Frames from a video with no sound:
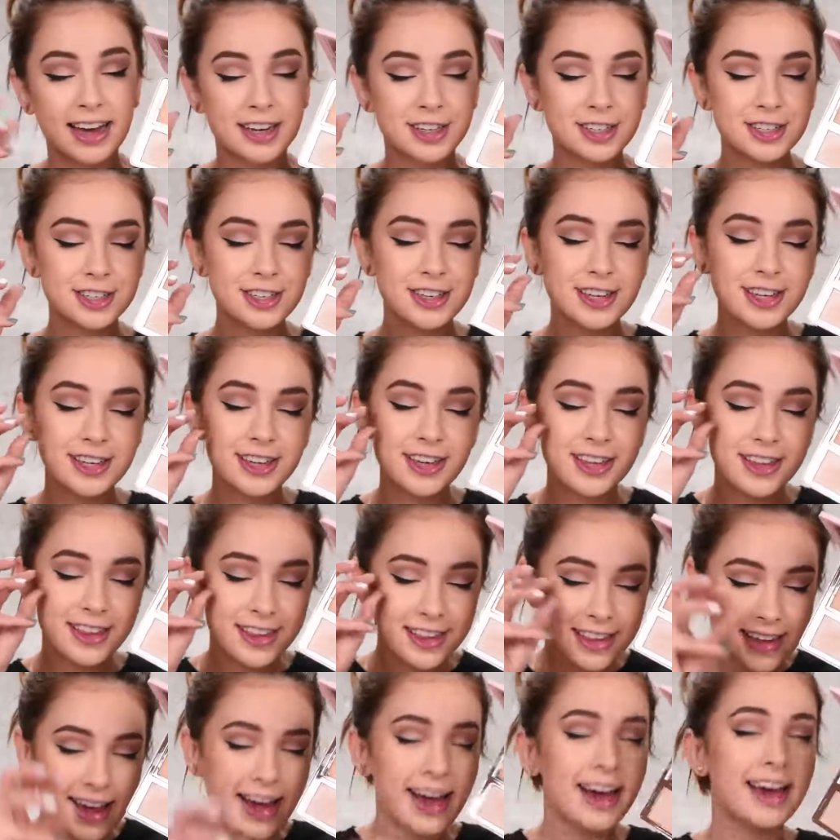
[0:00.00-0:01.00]
I just need the
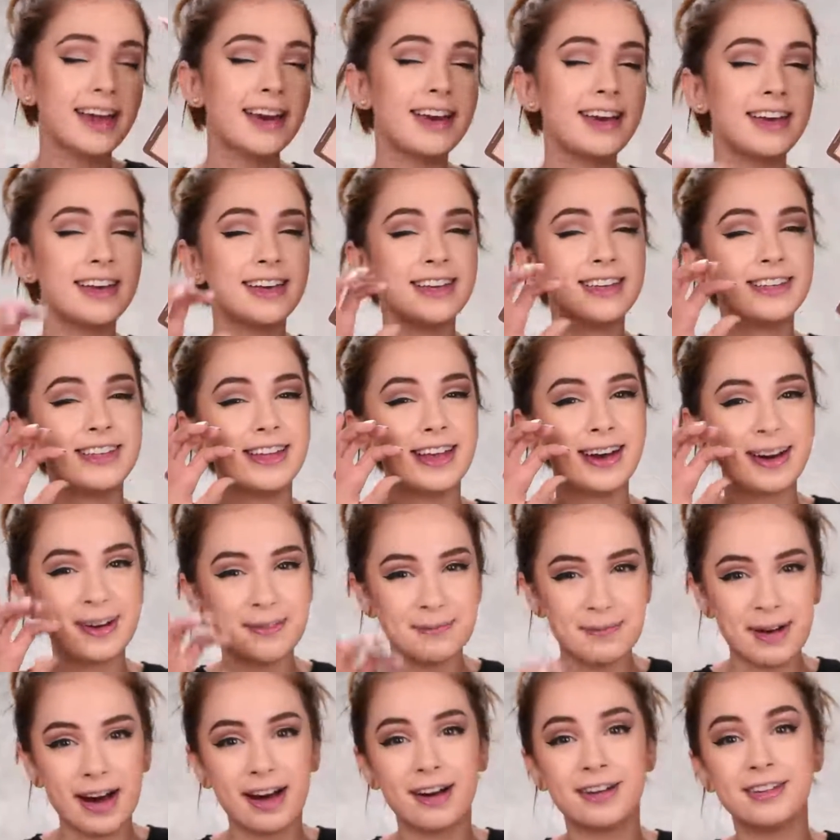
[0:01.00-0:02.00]
tiniest
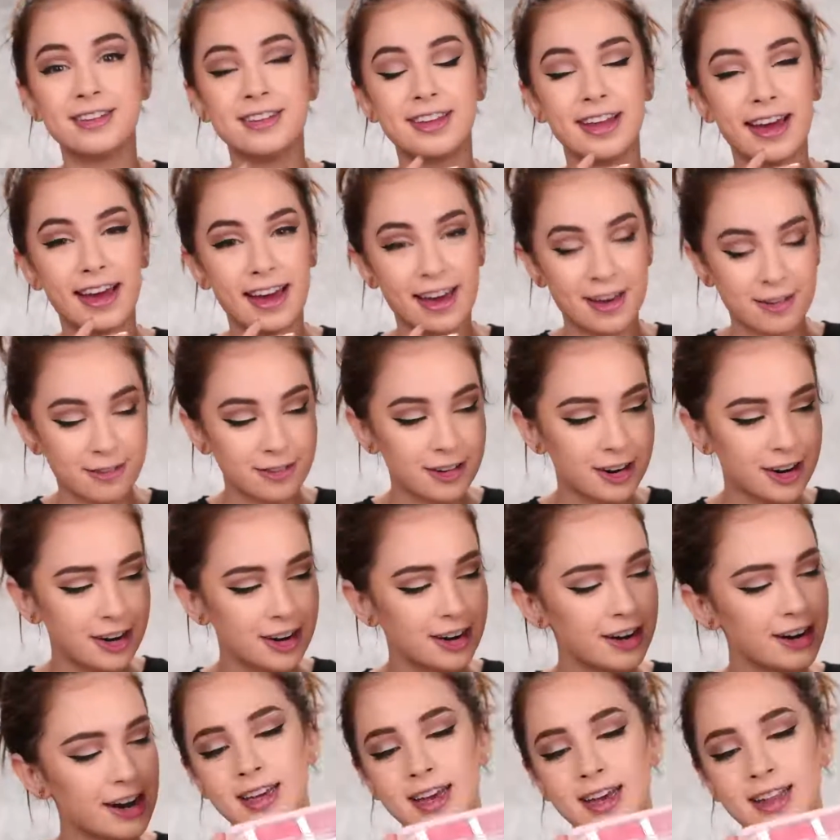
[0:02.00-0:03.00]
amount
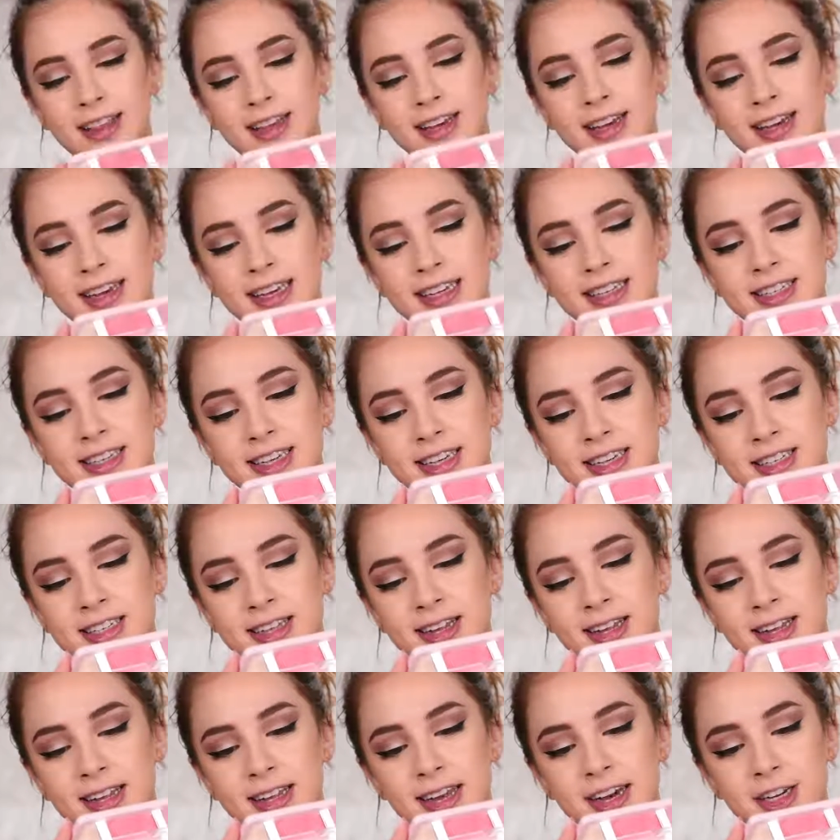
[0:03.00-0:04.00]
ever, and this is
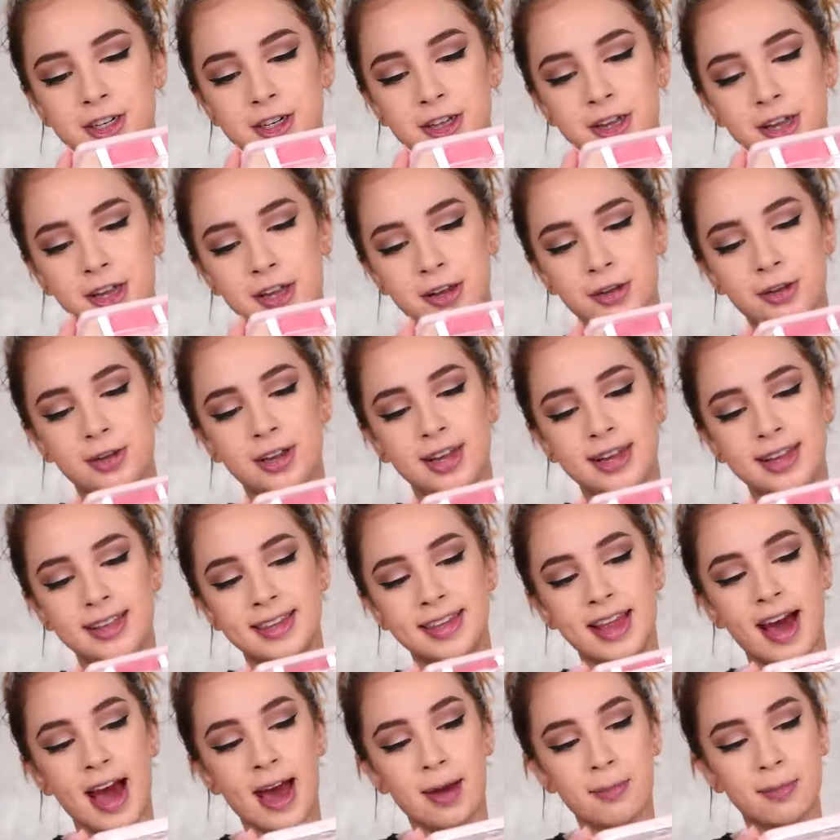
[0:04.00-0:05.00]
the Natasha
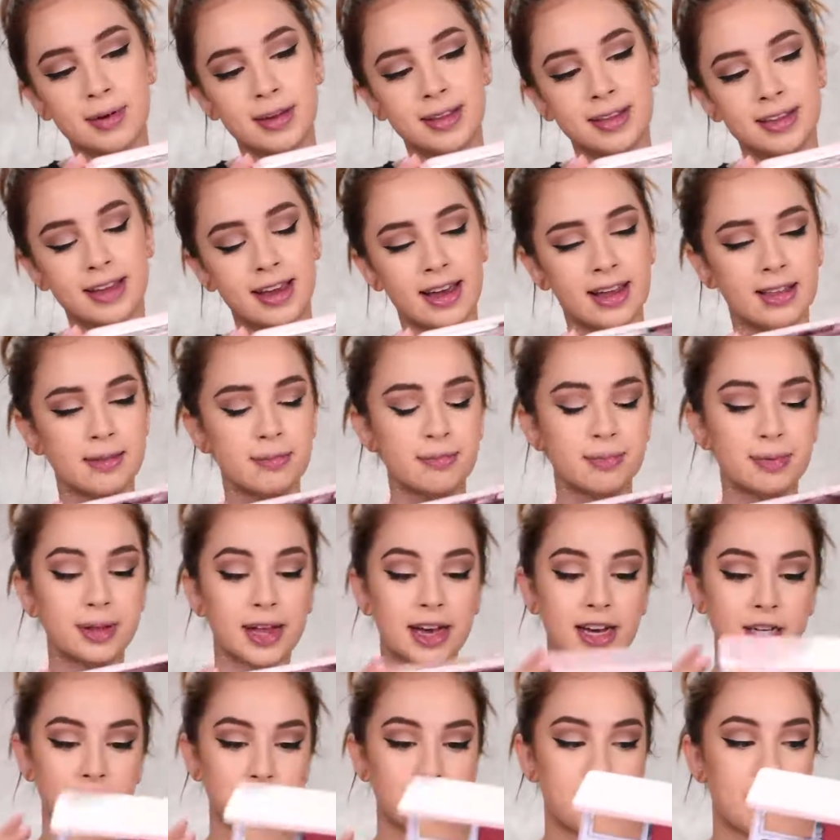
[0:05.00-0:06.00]
Denona Diamond and
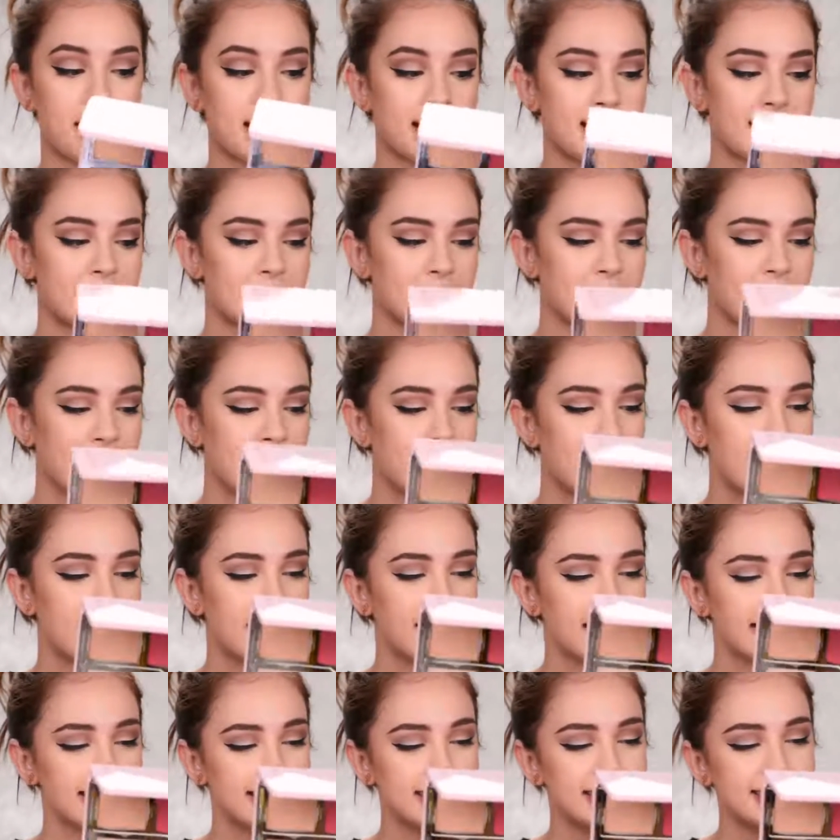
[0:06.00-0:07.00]
Blush palette.
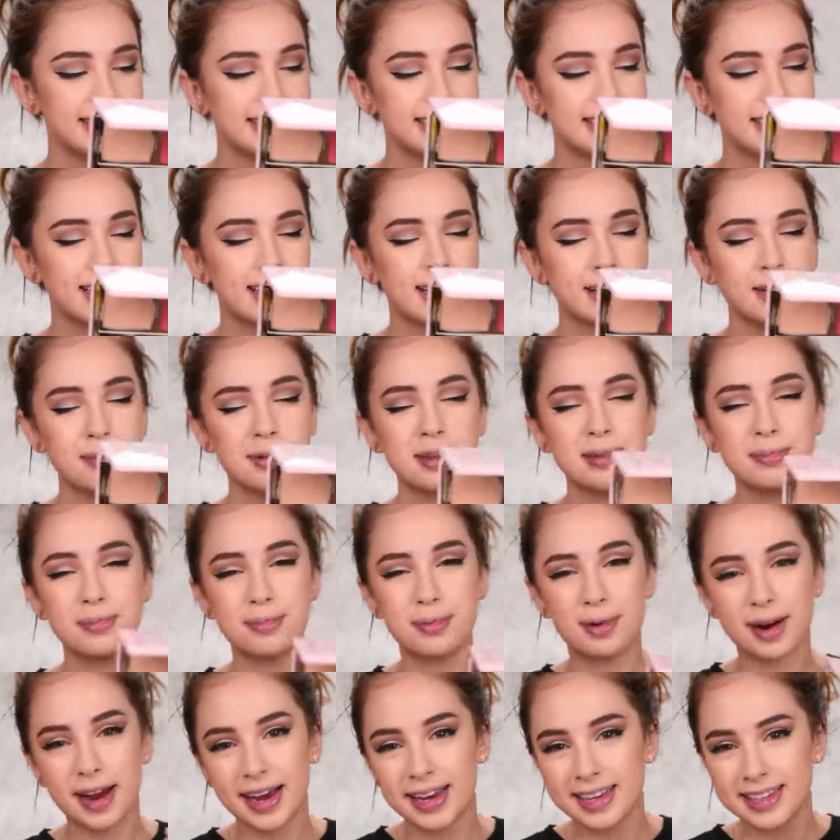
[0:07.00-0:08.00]
This is a little bit
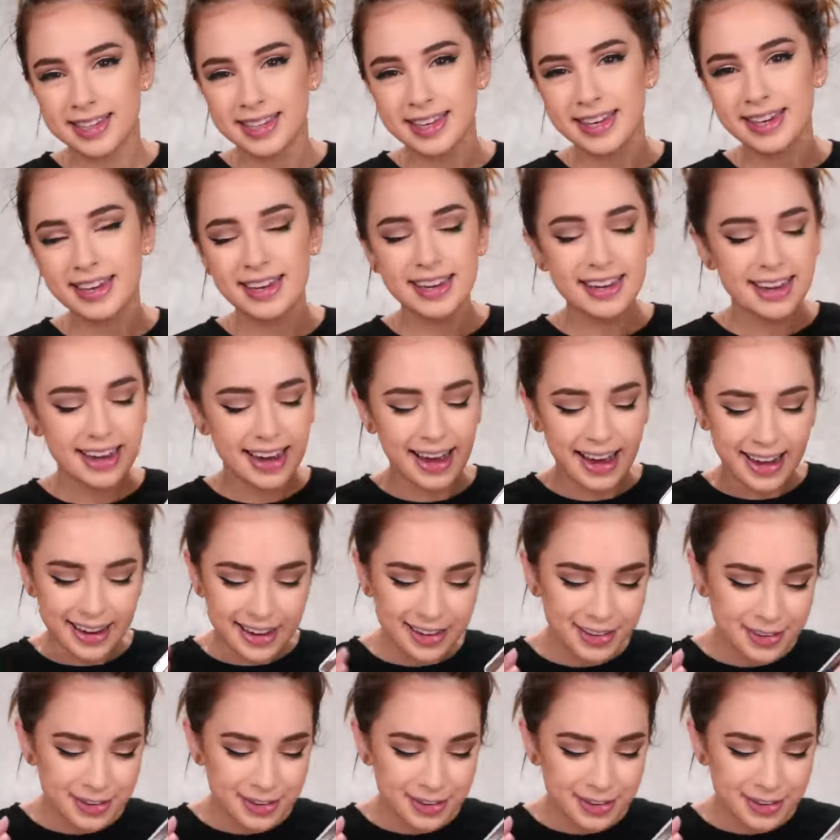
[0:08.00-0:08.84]
pricey, I